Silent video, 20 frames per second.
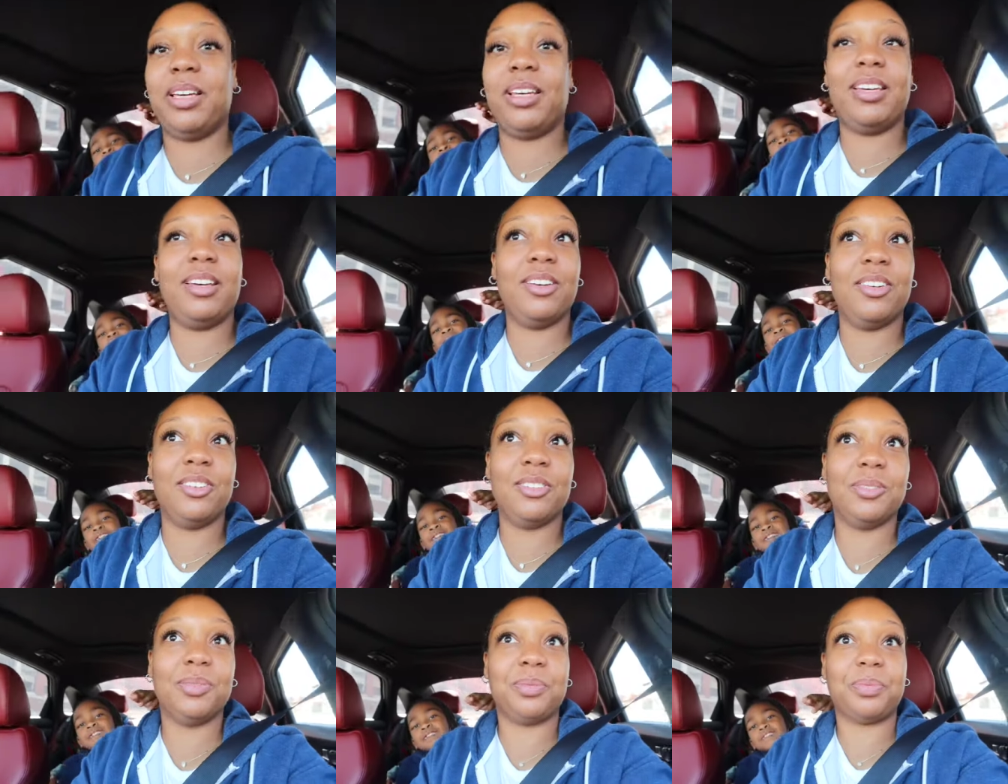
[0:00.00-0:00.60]

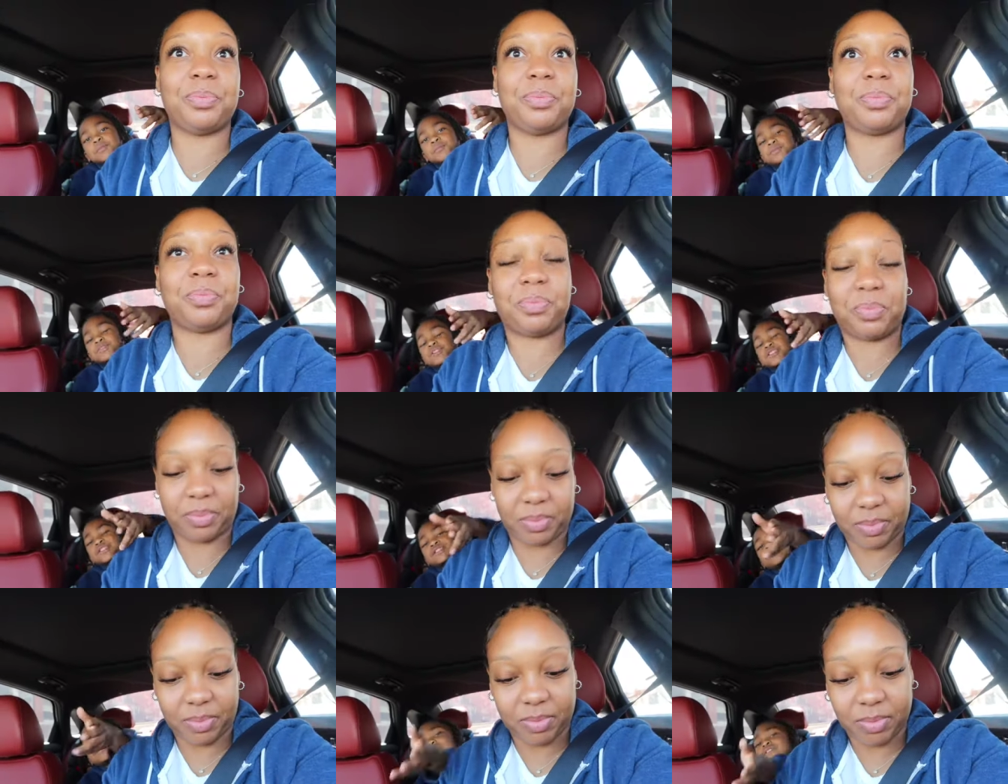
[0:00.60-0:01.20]
cute.
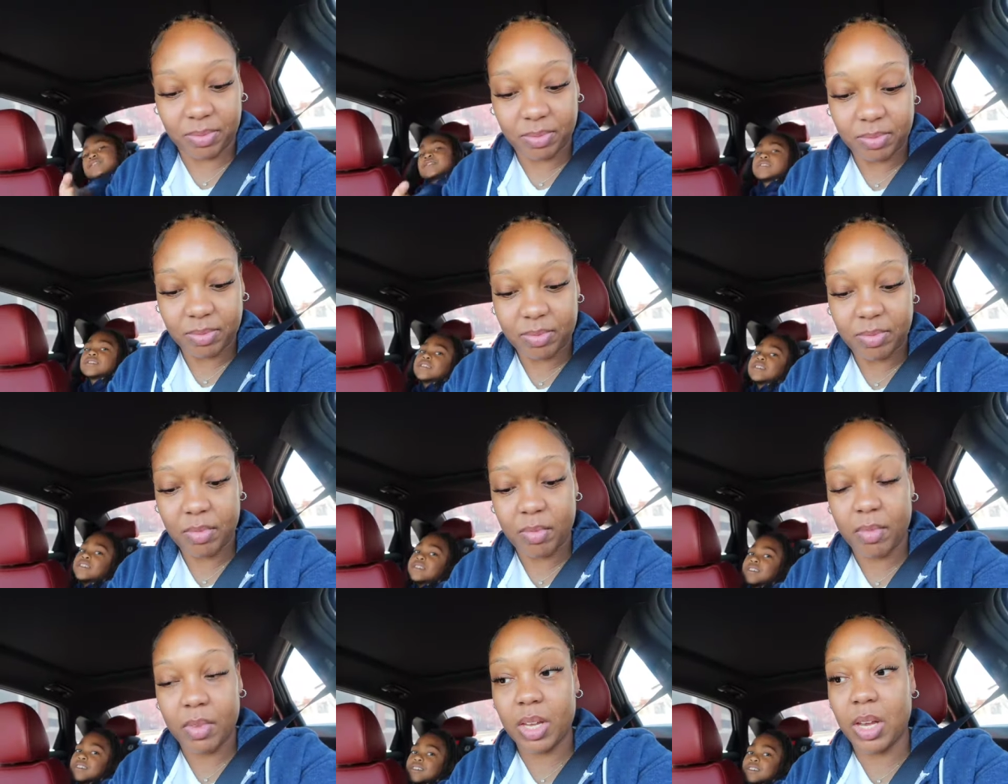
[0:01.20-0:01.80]

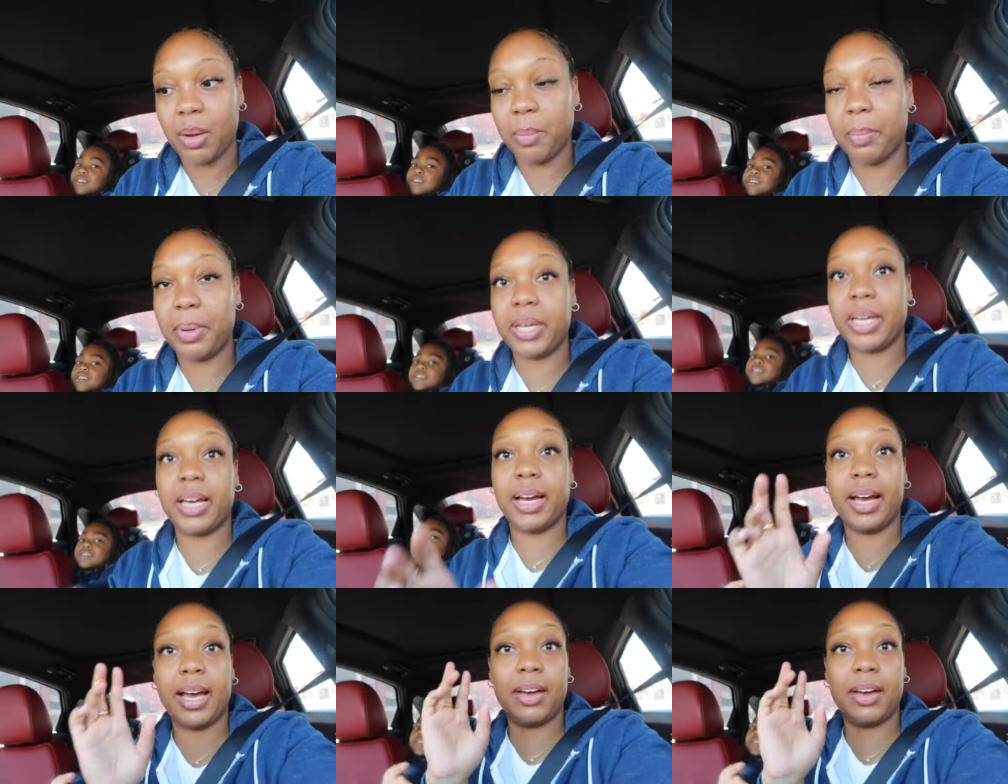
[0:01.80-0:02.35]
But yeah,